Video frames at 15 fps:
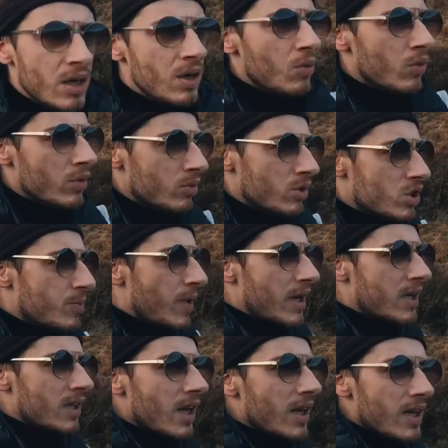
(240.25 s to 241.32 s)
we were
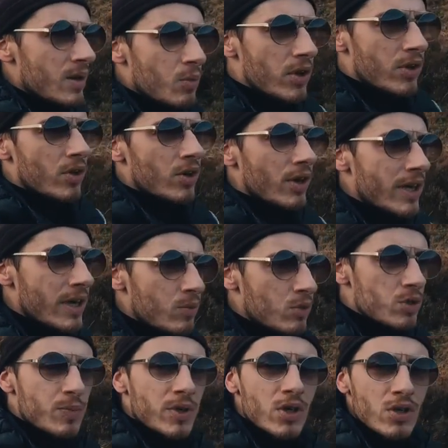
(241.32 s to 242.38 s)
speculating whether it was
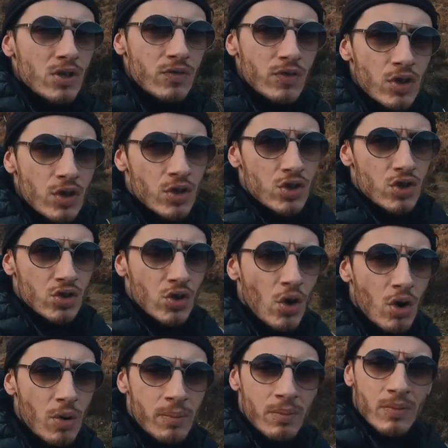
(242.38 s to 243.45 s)
because of the
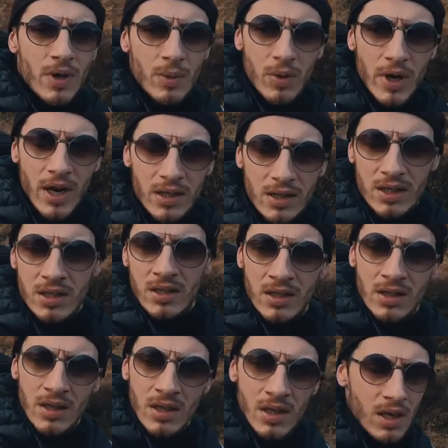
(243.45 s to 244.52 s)
storm that we had.
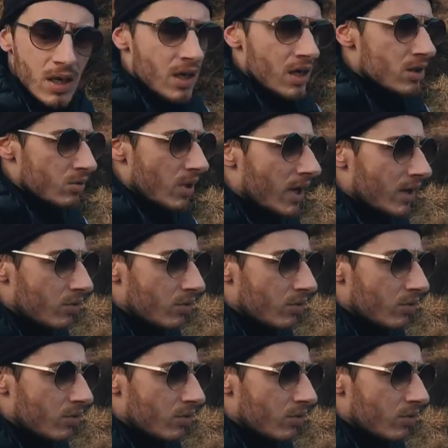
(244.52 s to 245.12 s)
So we had a